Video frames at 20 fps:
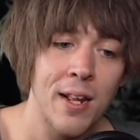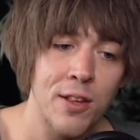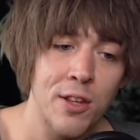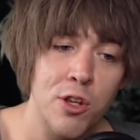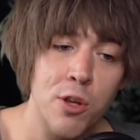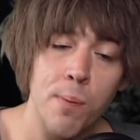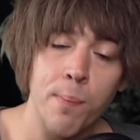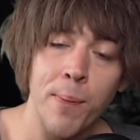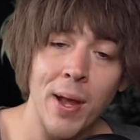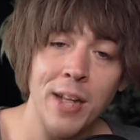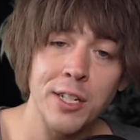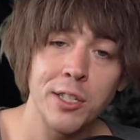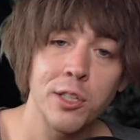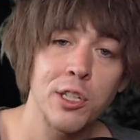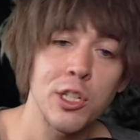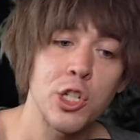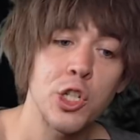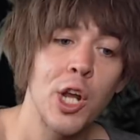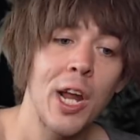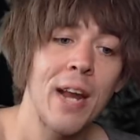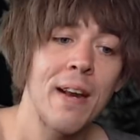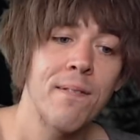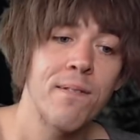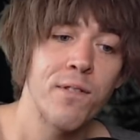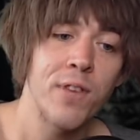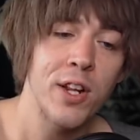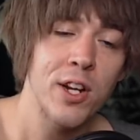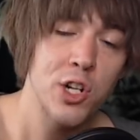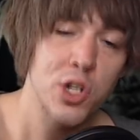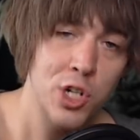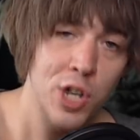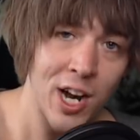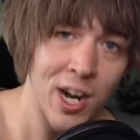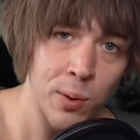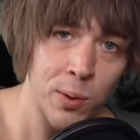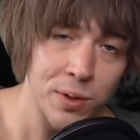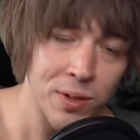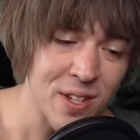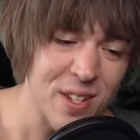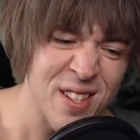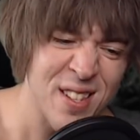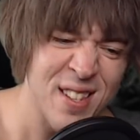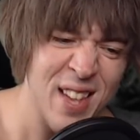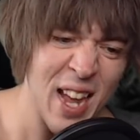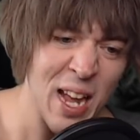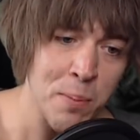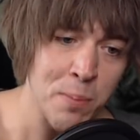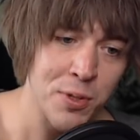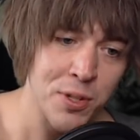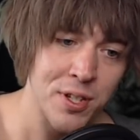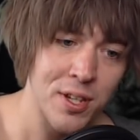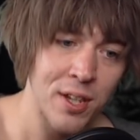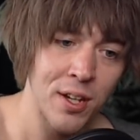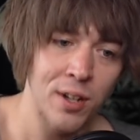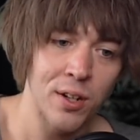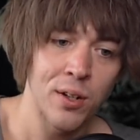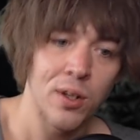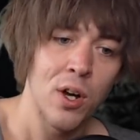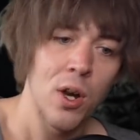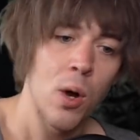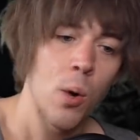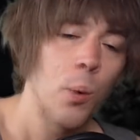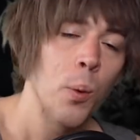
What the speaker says: and then you basically chain finish on it with the same skill